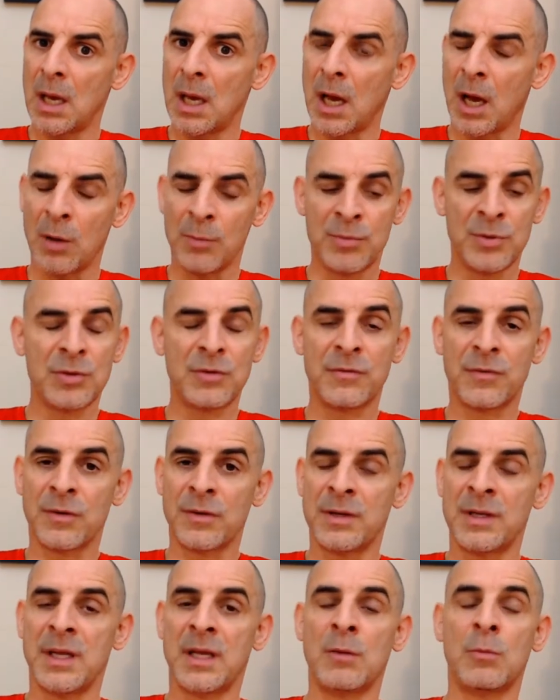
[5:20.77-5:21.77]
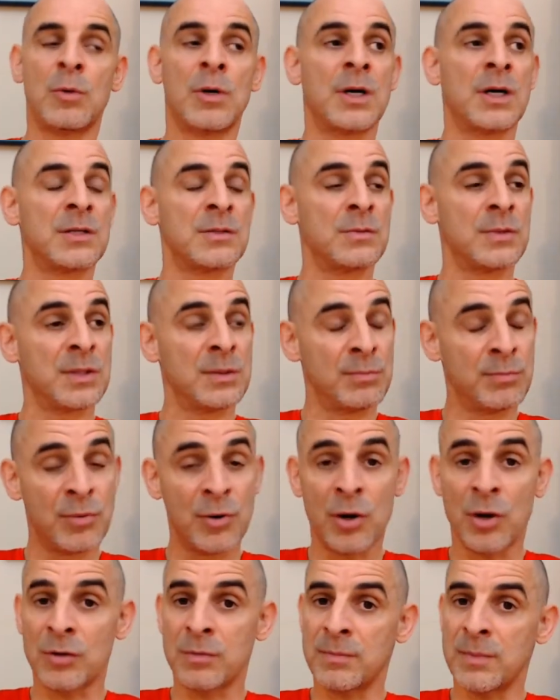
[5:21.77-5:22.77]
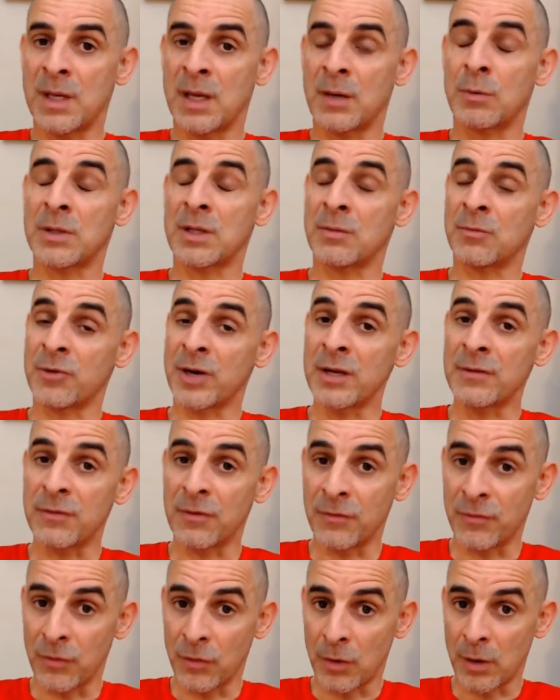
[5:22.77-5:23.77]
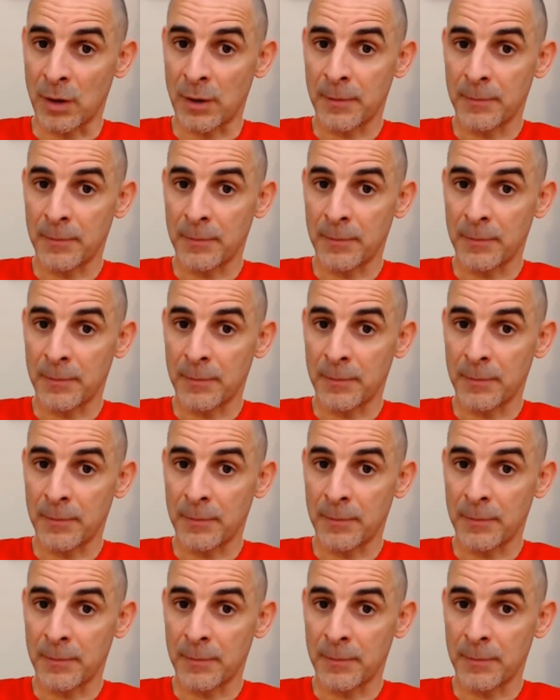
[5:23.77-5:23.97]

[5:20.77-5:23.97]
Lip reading: how beautiful the day was, what it brought me and what I'm grateful for.